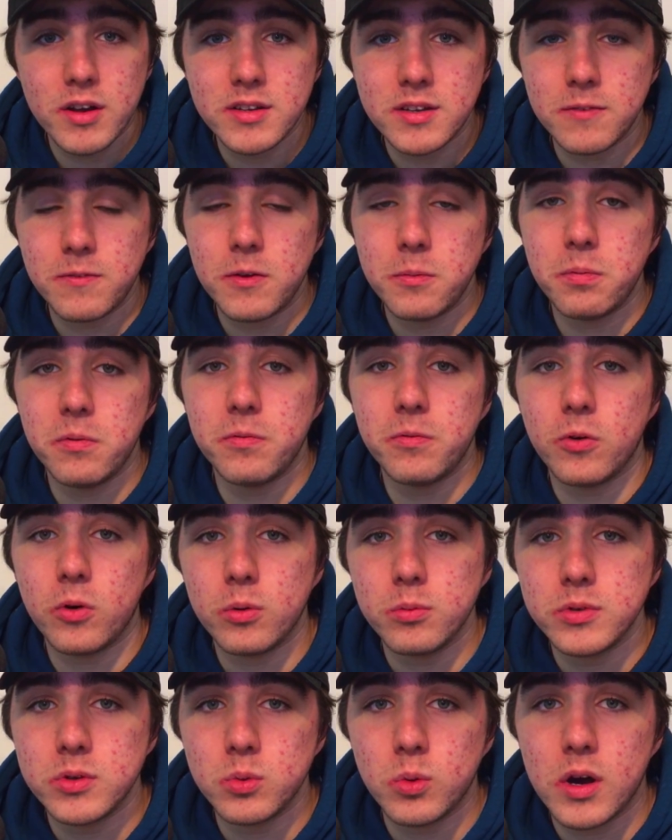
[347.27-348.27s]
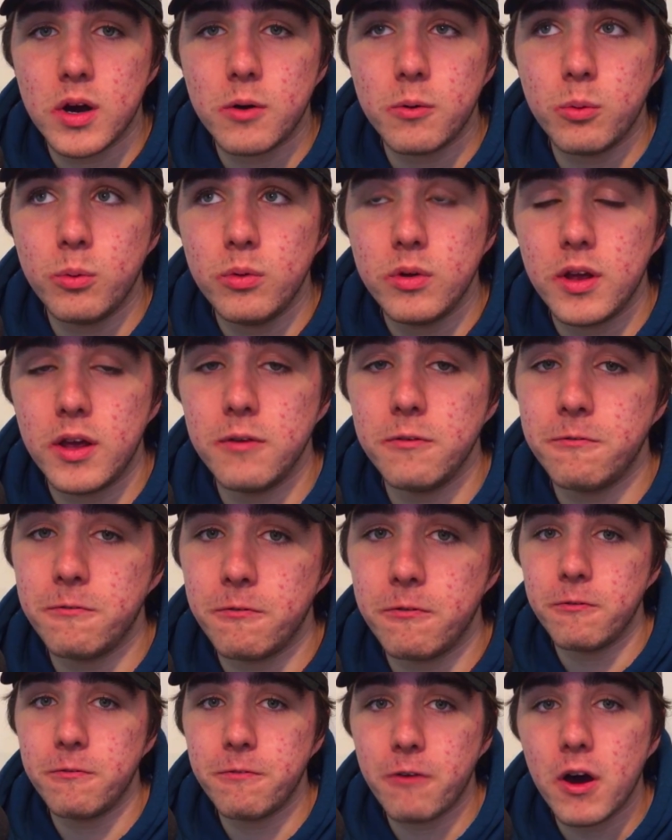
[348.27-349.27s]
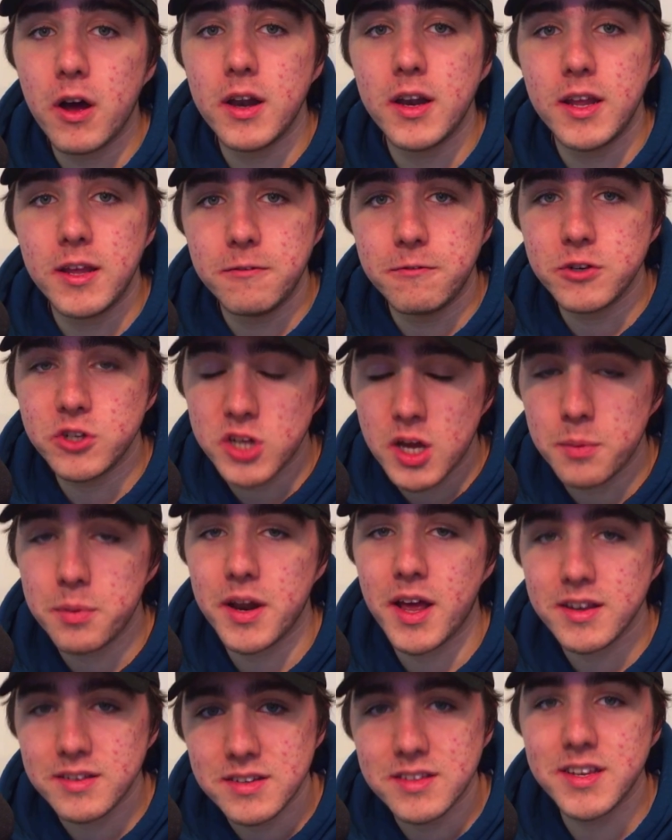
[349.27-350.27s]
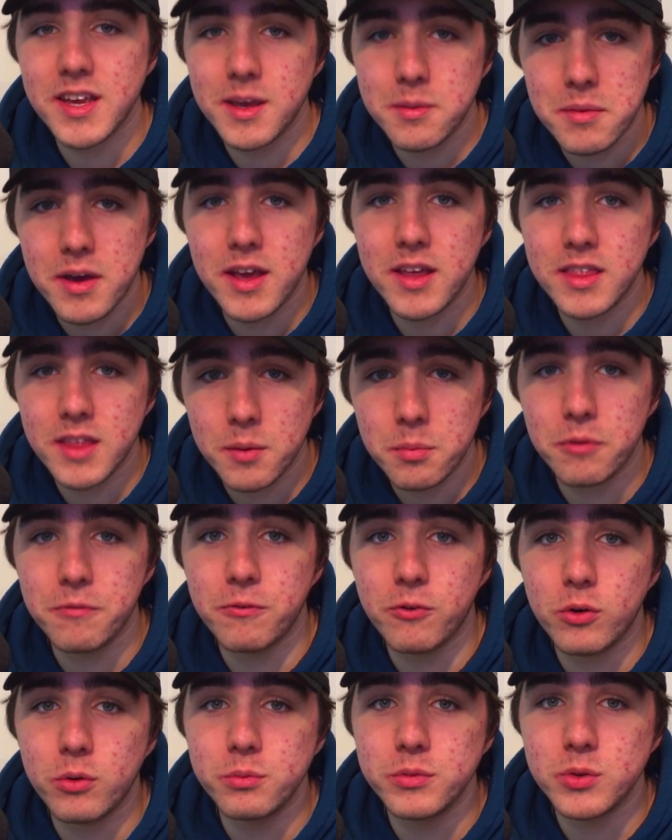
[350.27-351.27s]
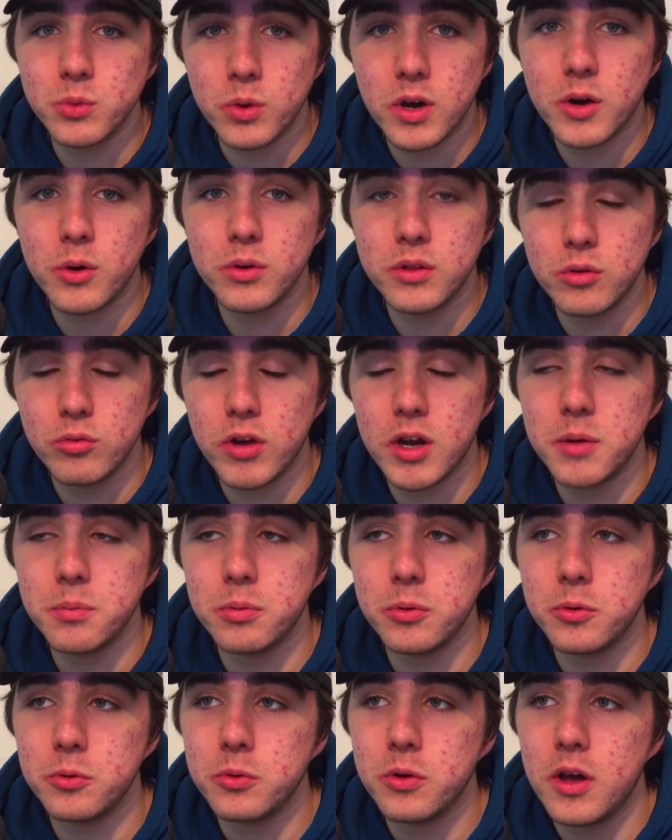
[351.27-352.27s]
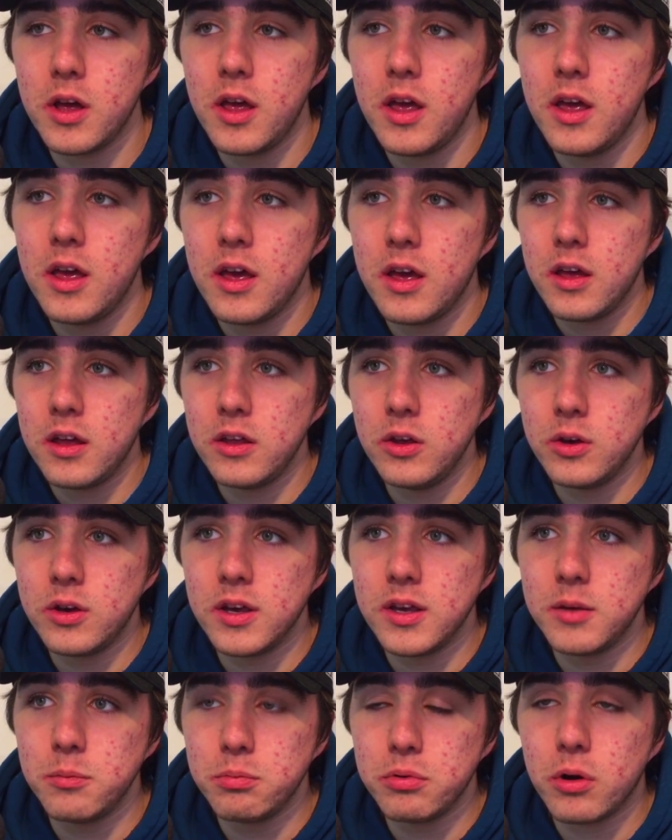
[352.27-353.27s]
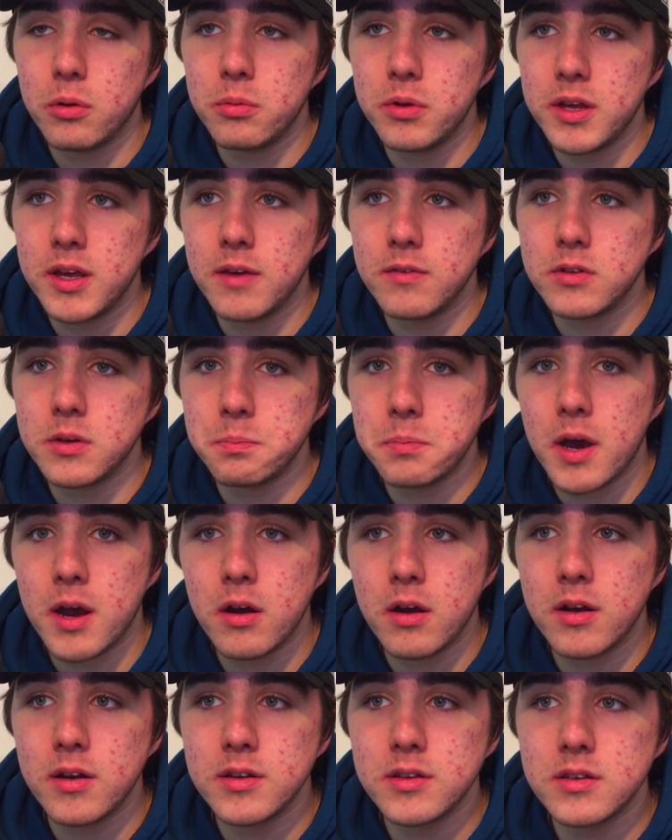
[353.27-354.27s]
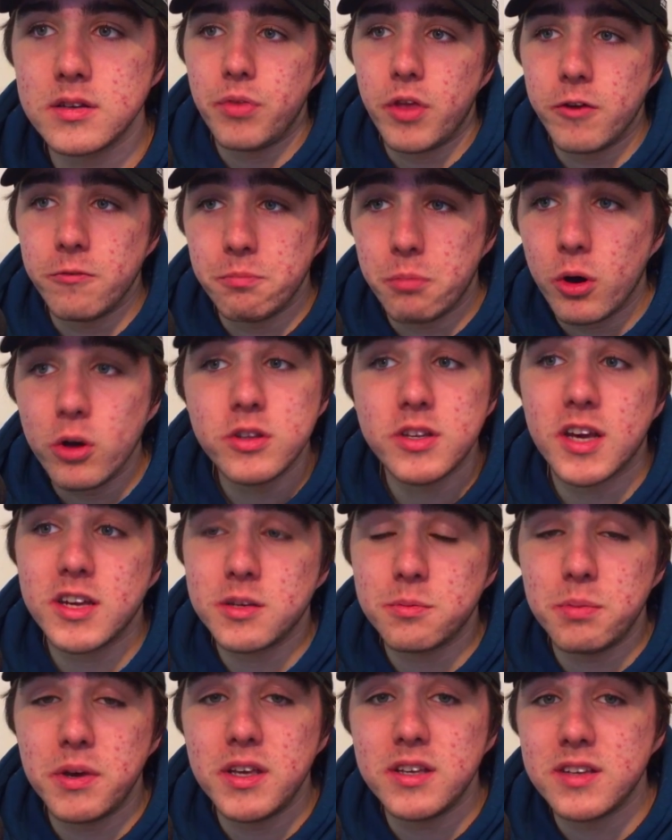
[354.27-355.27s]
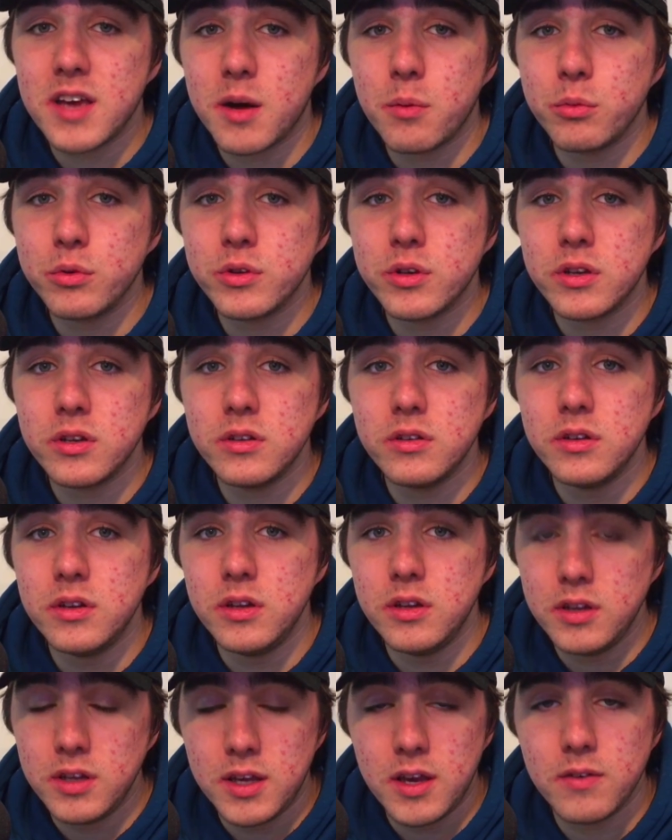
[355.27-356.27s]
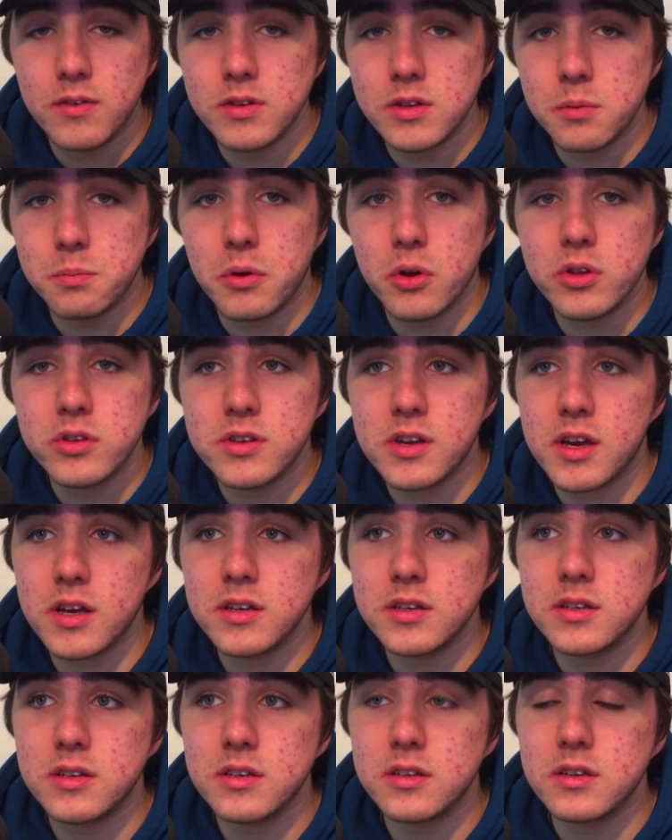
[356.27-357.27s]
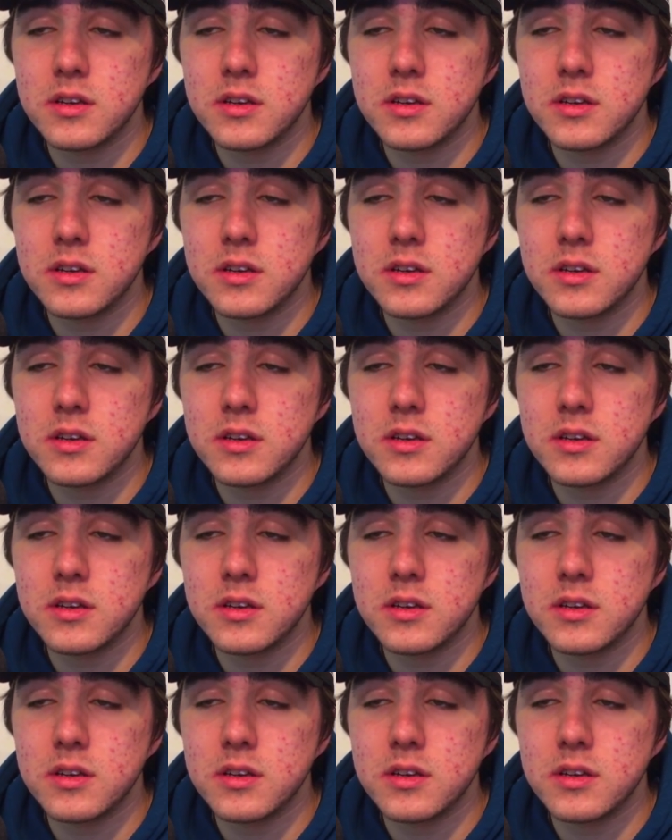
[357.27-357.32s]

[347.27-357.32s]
if he performs well, if finally Verstappen has a teammate that performs well in the Red Bull, you could probably give it to Perez. If Bottas beats Hamilton, give it to Bottas.